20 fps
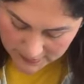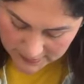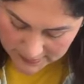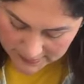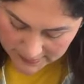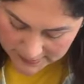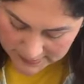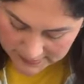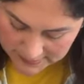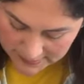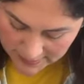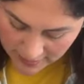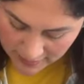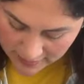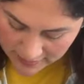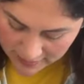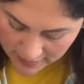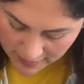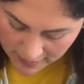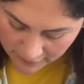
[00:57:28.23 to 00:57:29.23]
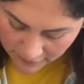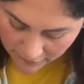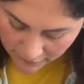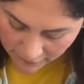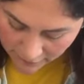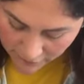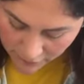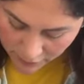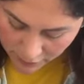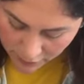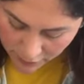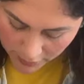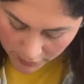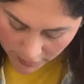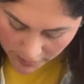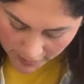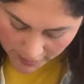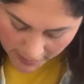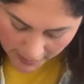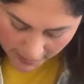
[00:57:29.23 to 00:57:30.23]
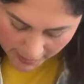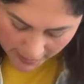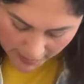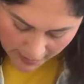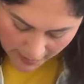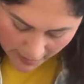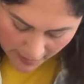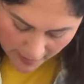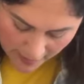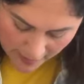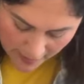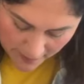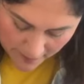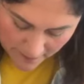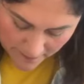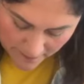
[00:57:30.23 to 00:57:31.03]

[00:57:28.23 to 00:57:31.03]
This is the same thing for a